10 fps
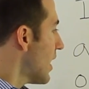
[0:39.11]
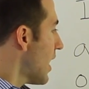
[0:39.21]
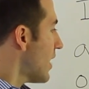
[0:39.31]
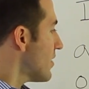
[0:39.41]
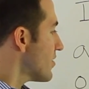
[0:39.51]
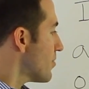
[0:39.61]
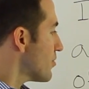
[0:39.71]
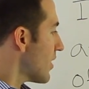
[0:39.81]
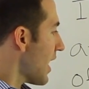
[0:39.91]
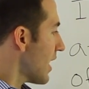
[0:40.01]
and they
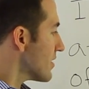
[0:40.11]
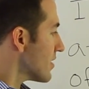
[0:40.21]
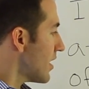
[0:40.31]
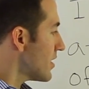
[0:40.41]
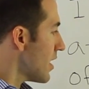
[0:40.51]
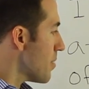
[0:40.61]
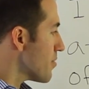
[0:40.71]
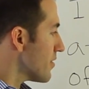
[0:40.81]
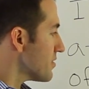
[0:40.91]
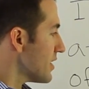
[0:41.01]
subtract a number
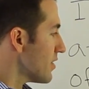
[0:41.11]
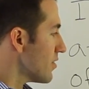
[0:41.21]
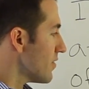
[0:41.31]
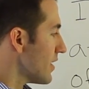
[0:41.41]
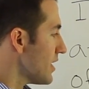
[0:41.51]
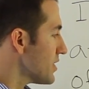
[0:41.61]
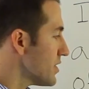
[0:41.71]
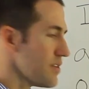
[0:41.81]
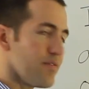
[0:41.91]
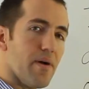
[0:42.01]
of standard
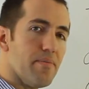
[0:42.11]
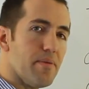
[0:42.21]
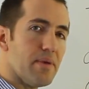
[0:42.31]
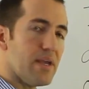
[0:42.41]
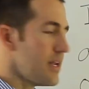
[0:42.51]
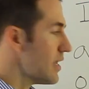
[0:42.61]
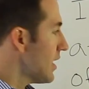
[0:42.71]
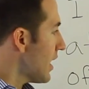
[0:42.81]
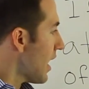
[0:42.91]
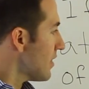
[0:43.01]
deviations from the mean,
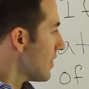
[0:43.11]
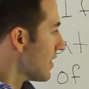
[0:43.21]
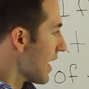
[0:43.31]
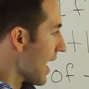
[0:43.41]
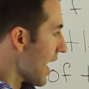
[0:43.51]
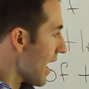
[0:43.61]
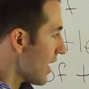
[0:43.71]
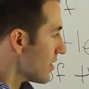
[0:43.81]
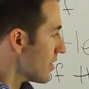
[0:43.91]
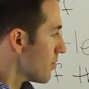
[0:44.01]
and then they
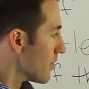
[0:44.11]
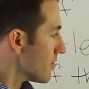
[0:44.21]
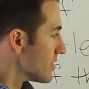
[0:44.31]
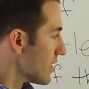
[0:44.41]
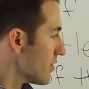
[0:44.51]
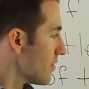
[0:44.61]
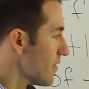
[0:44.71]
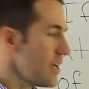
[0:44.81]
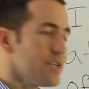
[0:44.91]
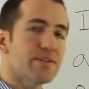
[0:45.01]
add a number of standard
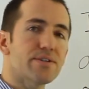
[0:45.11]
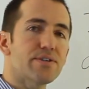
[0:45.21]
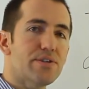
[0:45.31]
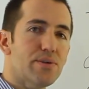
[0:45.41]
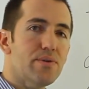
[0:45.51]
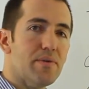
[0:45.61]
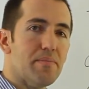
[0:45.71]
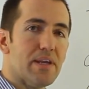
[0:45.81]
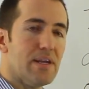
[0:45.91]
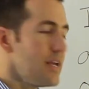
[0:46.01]
deviations to the
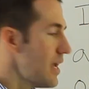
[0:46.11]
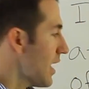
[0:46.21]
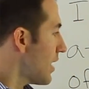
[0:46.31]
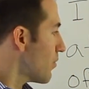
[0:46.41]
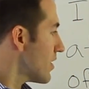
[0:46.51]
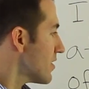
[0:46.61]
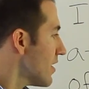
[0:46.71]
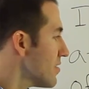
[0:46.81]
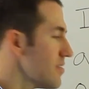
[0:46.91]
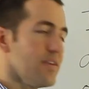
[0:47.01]
mean. And what it
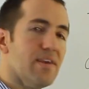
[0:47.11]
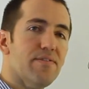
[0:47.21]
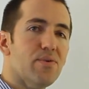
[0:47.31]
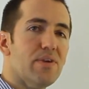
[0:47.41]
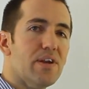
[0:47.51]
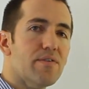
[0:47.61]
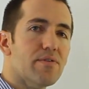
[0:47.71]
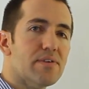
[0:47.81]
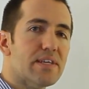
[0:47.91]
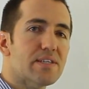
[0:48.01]
does is it gives you an
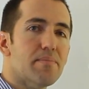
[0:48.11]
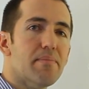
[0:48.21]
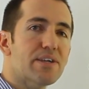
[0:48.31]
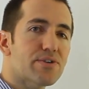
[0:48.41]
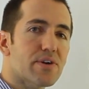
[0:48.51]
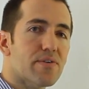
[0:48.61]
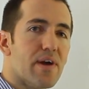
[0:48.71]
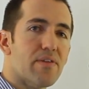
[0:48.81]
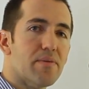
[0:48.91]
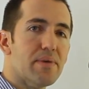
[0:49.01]
interval that's symmetric
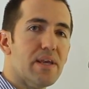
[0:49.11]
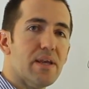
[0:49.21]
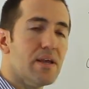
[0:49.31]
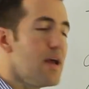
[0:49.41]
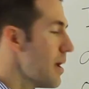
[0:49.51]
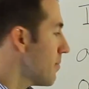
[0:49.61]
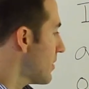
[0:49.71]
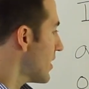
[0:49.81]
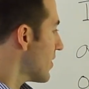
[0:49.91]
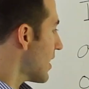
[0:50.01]
around the mean,
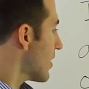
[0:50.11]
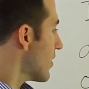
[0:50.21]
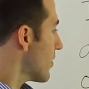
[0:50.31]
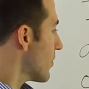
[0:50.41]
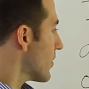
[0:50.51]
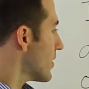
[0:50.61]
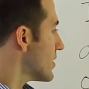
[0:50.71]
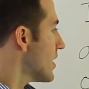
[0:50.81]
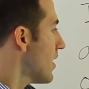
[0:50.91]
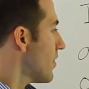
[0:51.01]
meaning that, in other
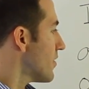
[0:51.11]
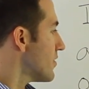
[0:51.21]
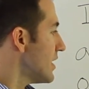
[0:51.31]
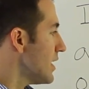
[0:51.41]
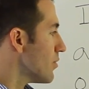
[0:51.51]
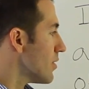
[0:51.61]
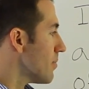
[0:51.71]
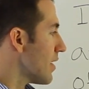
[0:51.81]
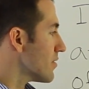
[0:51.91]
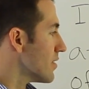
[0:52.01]
words, there's an equal
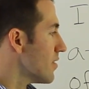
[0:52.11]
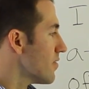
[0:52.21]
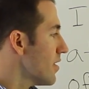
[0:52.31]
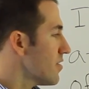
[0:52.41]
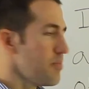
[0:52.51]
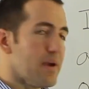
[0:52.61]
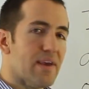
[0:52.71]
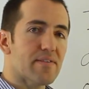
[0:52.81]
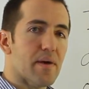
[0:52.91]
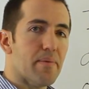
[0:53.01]
amount of
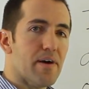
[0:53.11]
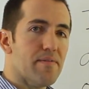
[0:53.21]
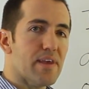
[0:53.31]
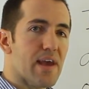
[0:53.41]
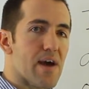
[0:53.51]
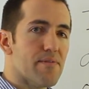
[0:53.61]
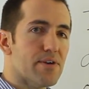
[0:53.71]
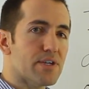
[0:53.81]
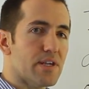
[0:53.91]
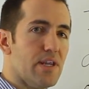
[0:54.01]
space above the
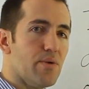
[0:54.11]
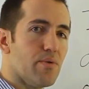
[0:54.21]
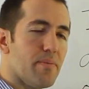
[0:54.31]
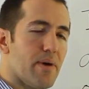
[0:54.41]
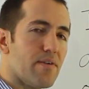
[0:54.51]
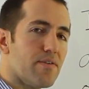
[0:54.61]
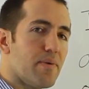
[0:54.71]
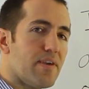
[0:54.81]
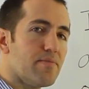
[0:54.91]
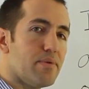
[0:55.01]
average and an equal amount of
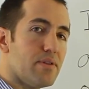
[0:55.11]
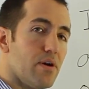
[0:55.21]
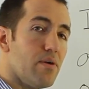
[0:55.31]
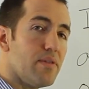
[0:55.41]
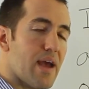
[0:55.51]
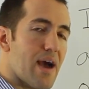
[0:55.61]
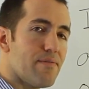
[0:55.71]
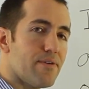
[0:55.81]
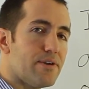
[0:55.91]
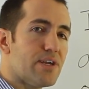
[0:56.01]
space below the
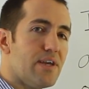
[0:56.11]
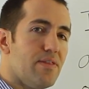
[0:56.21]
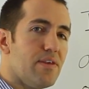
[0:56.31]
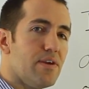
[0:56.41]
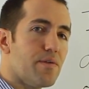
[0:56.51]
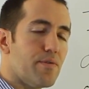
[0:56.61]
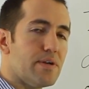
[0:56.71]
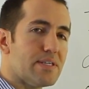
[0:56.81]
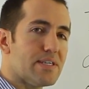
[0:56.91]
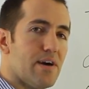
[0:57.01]
average in the interval
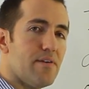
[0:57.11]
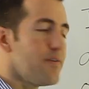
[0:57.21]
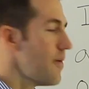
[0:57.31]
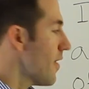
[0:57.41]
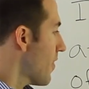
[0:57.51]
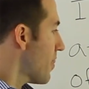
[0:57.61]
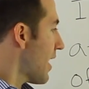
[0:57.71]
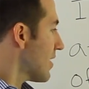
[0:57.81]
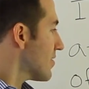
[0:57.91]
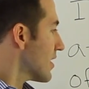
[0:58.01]
itself.
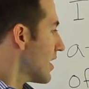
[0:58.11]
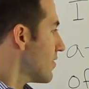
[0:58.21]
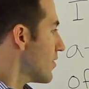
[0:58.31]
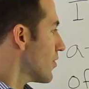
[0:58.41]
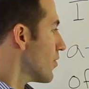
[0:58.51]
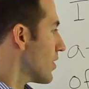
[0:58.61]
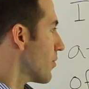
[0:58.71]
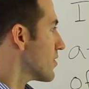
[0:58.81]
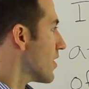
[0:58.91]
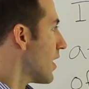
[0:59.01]
That's the kind of interval that
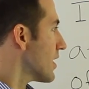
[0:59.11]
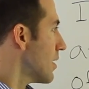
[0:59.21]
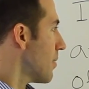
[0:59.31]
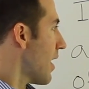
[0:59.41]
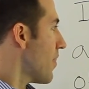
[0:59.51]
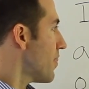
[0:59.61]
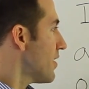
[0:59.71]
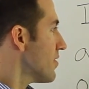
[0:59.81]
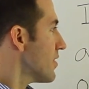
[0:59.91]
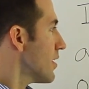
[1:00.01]
we're talking about.
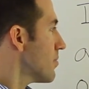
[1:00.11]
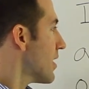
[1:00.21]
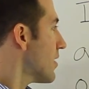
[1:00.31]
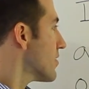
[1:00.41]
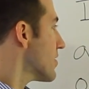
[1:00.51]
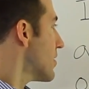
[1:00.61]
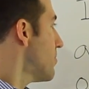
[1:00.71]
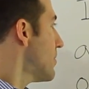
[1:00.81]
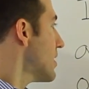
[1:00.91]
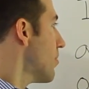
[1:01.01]
This theorem tells us the
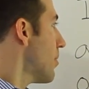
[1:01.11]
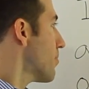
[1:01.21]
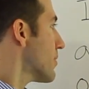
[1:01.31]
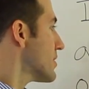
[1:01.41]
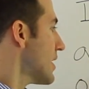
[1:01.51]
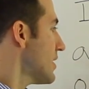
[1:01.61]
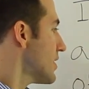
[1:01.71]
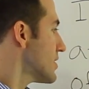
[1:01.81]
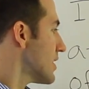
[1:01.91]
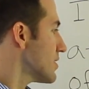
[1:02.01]
minimum
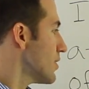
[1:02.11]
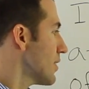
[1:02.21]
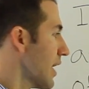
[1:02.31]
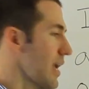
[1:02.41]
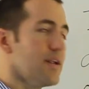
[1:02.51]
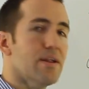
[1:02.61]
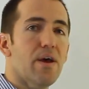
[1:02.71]
percentage that's located